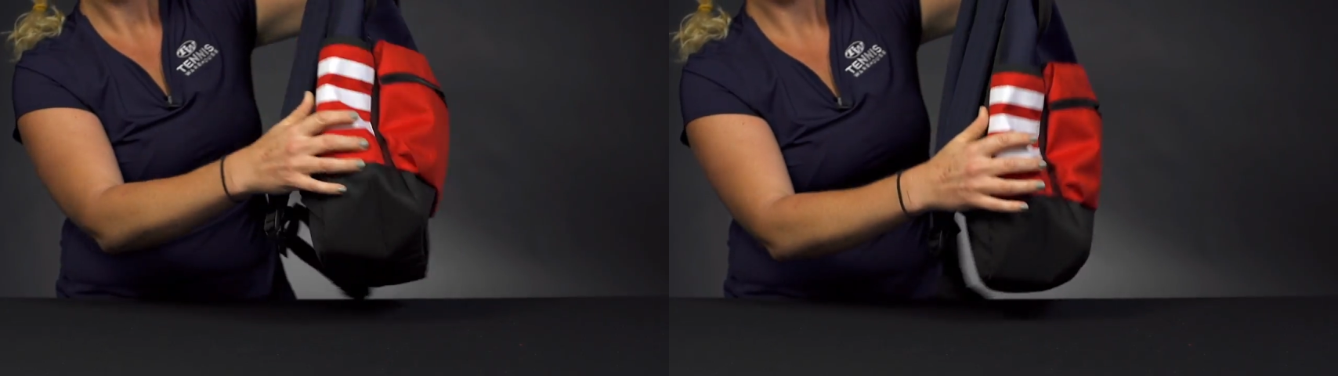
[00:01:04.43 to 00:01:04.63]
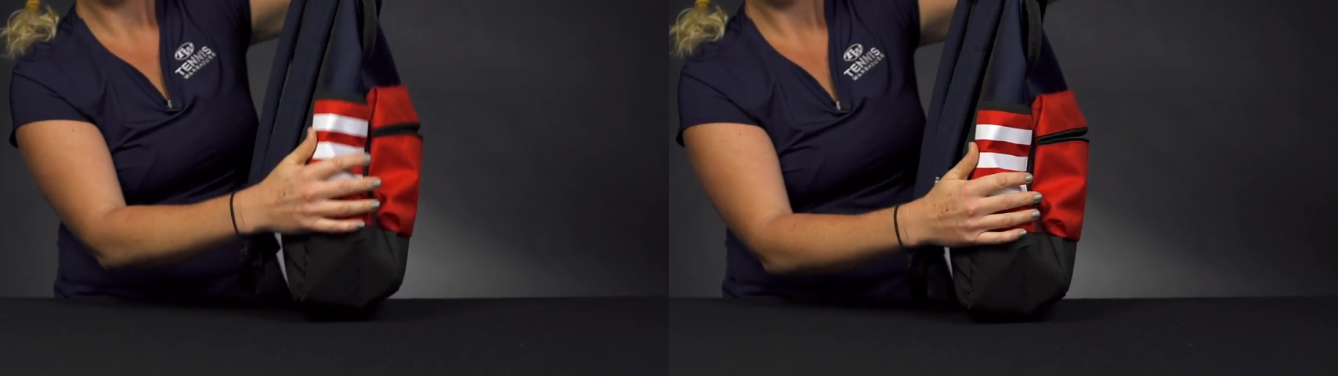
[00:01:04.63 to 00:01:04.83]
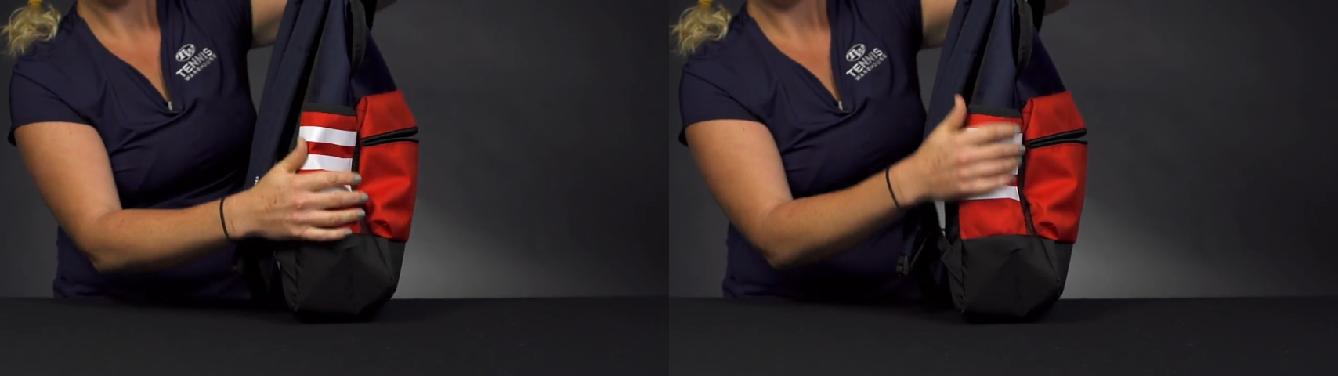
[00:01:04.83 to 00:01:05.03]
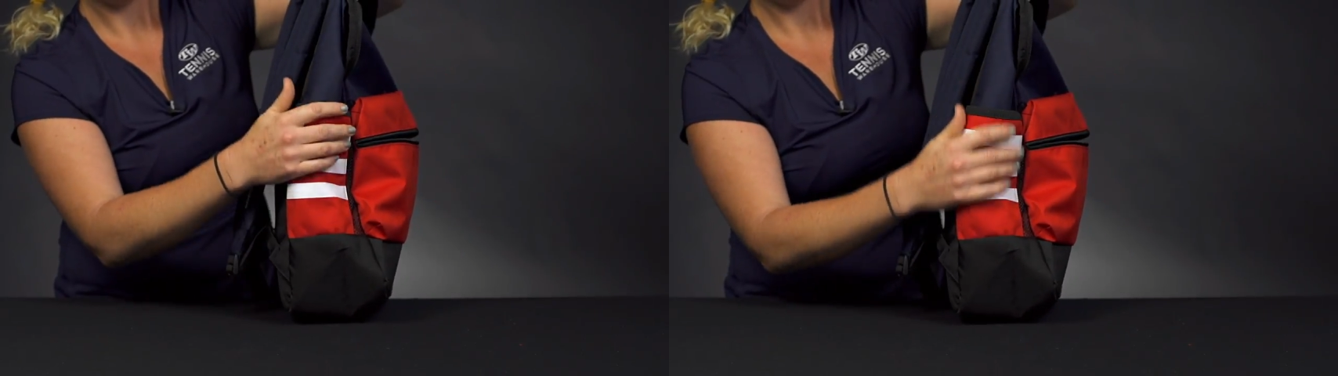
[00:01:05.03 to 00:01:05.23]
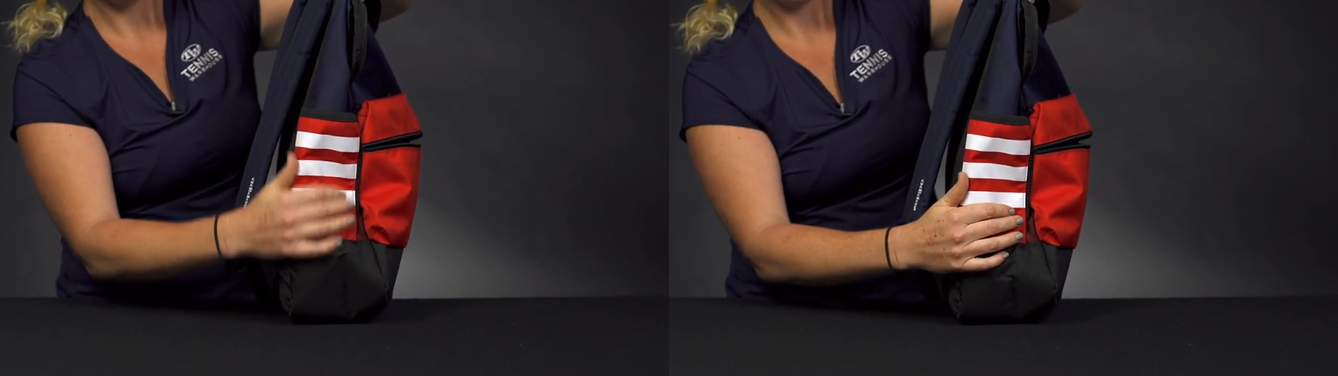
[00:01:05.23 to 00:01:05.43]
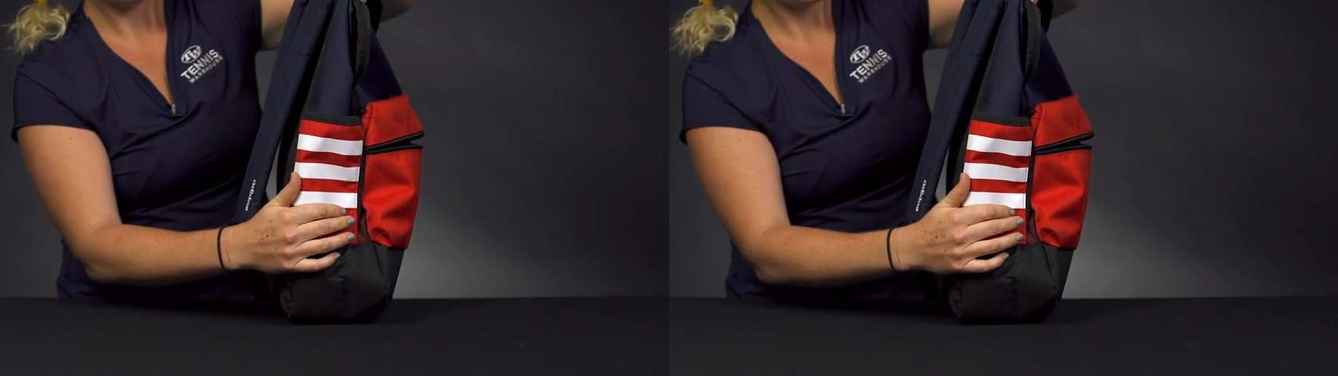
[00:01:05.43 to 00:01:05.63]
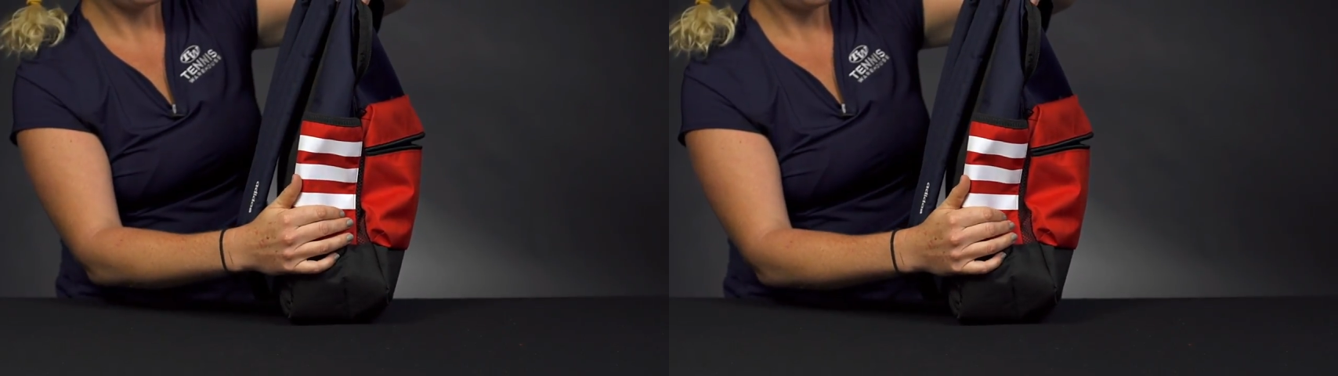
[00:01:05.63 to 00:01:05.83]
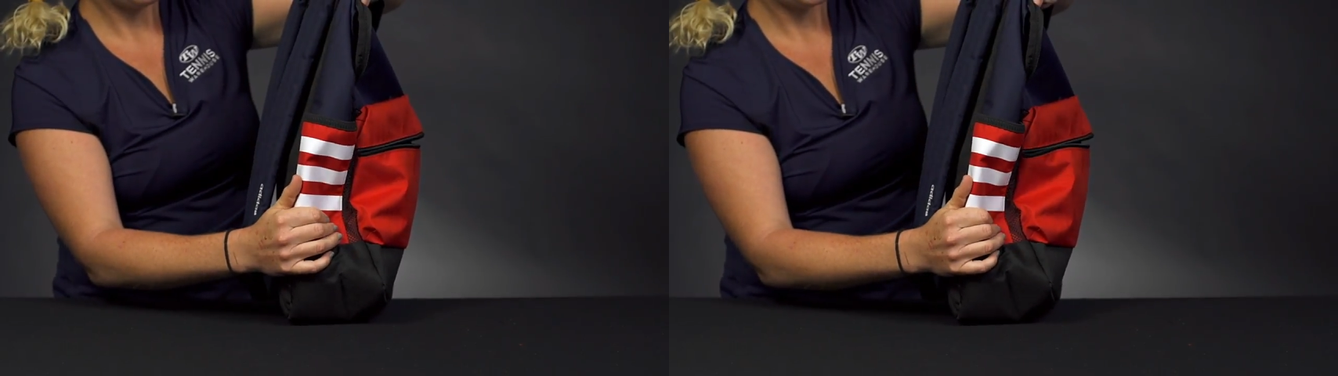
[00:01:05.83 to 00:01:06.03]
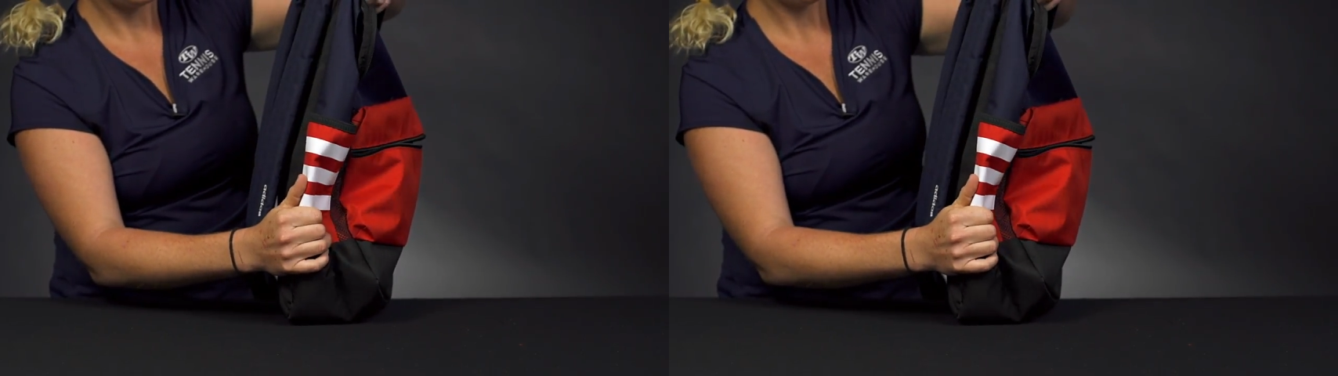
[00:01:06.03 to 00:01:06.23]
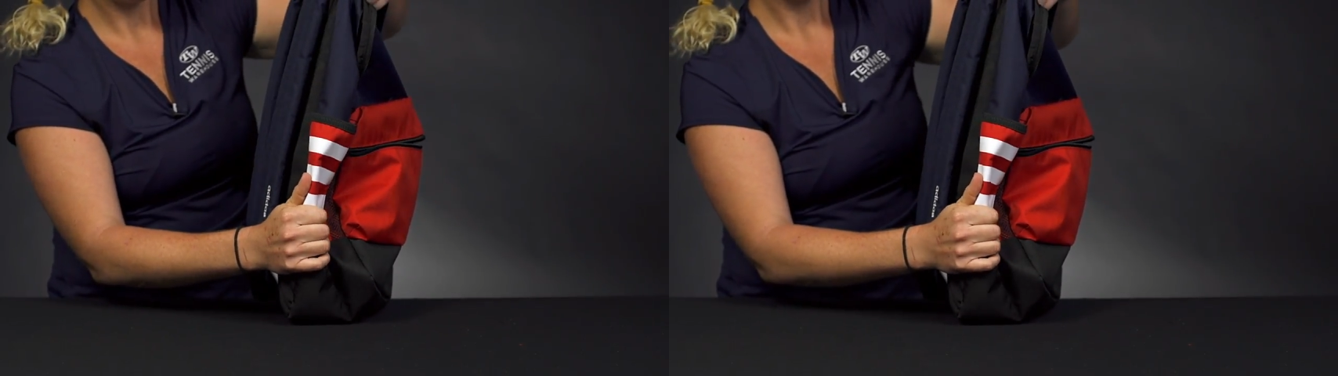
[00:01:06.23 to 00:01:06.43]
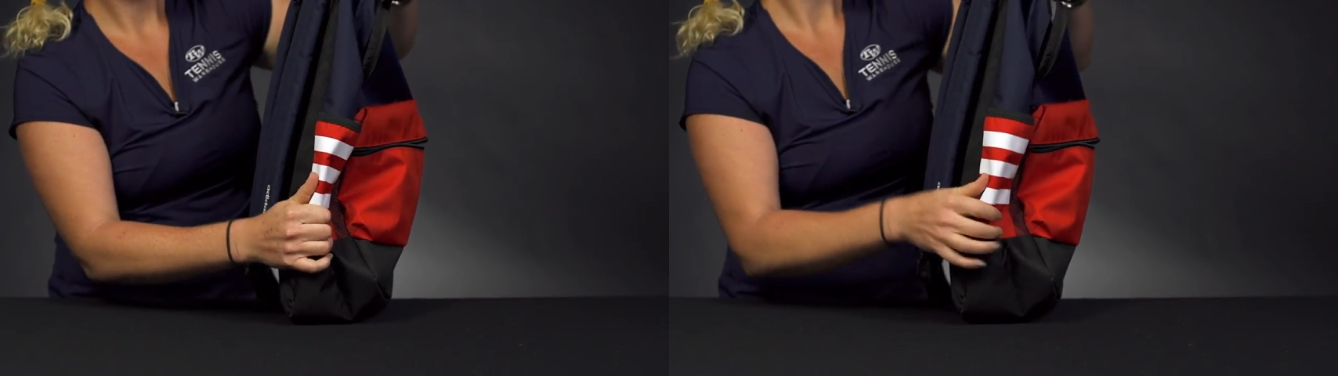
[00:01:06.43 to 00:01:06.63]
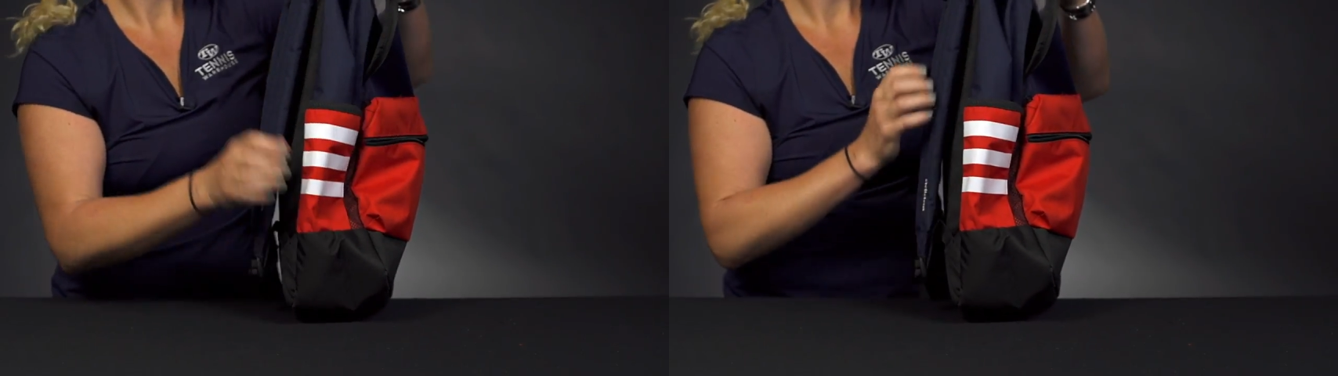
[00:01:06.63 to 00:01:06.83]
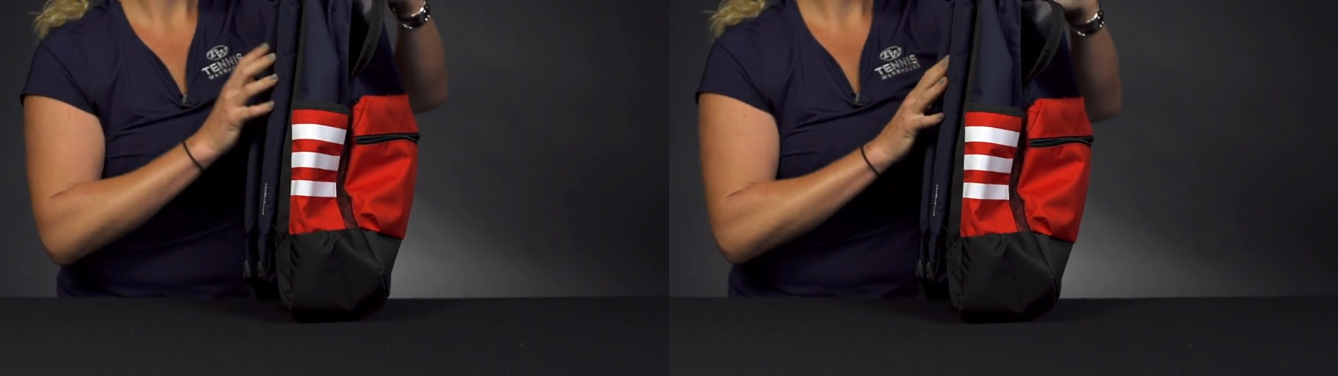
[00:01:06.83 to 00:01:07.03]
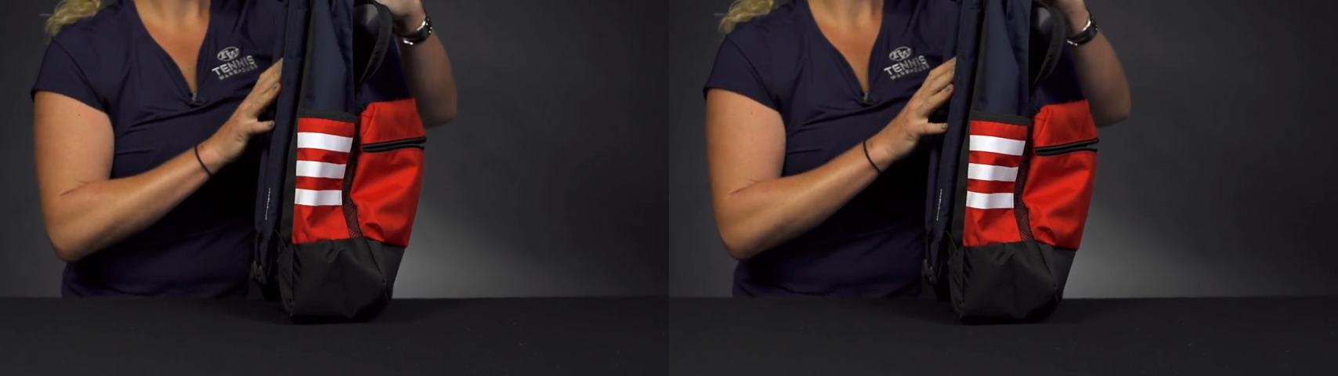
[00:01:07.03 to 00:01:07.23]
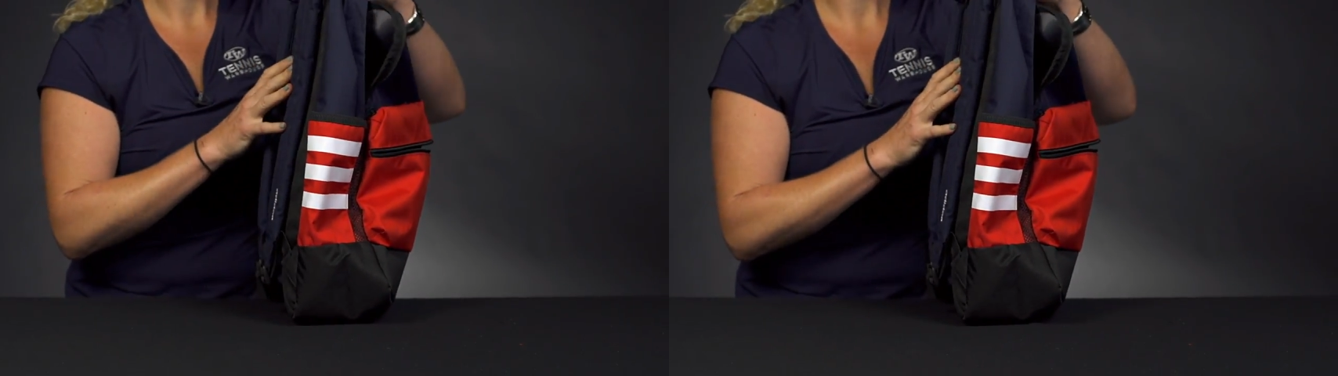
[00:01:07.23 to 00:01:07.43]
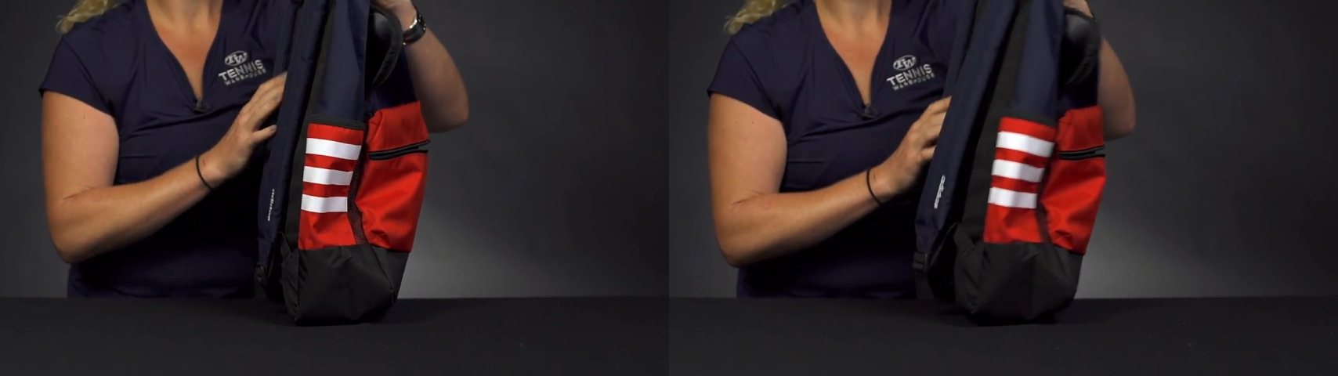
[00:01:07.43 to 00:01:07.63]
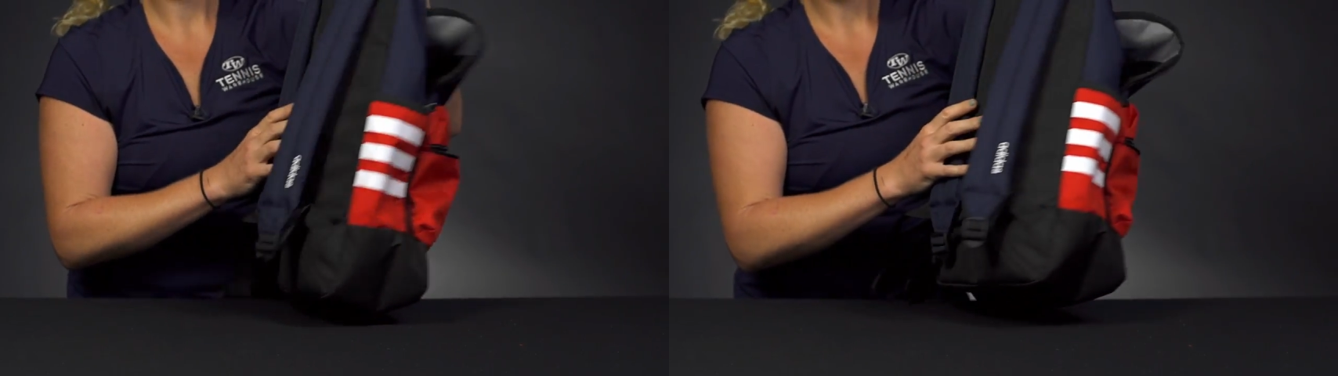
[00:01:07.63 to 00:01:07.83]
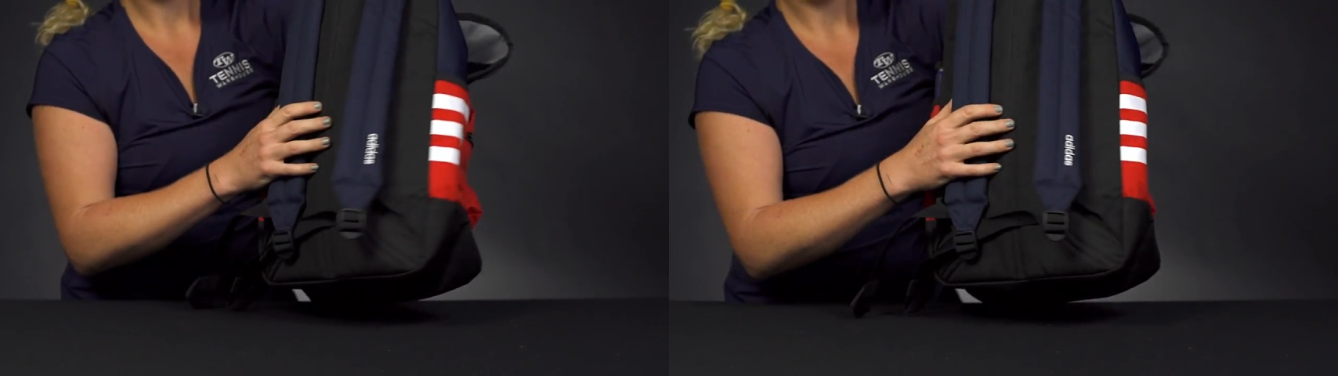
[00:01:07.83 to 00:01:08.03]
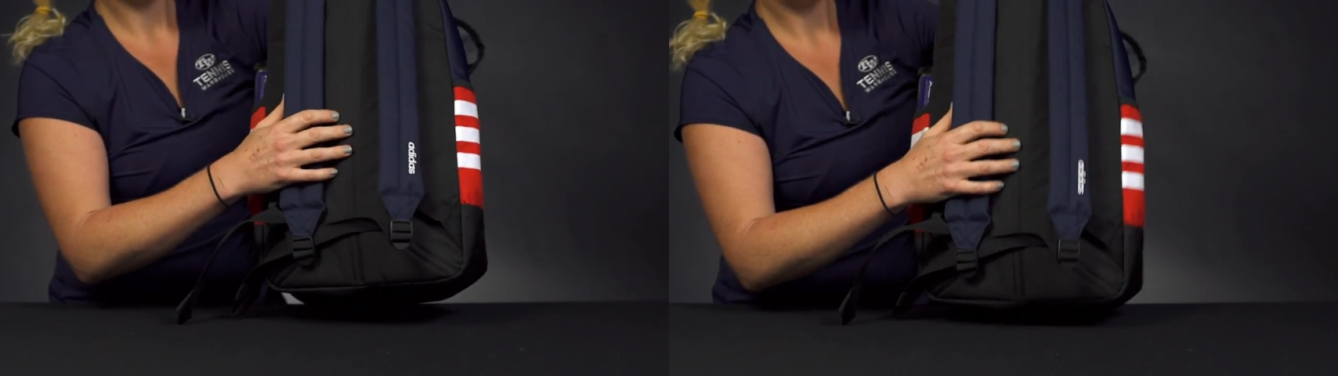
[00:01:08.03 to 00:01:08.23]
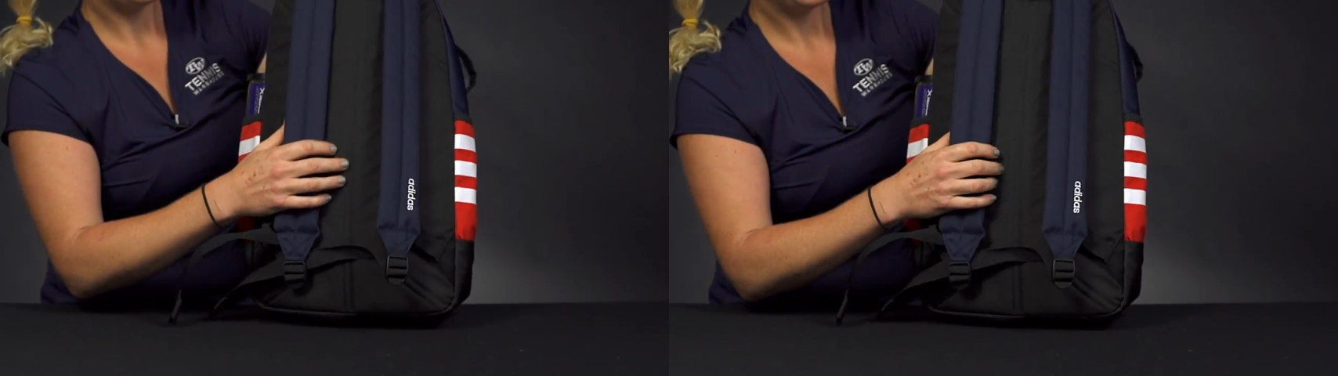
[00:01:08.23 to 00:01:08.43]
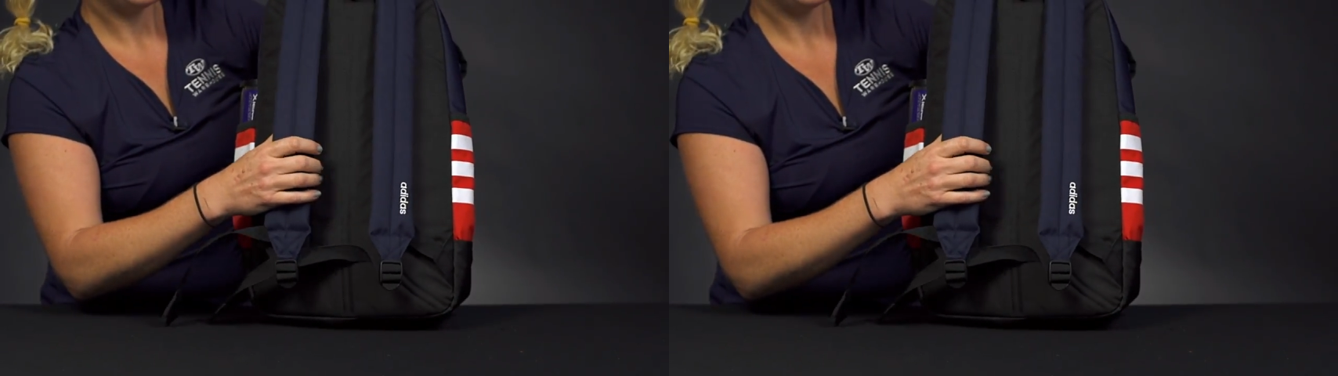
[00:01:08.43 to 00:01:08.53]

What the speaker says: Nobody's mouth can be seen.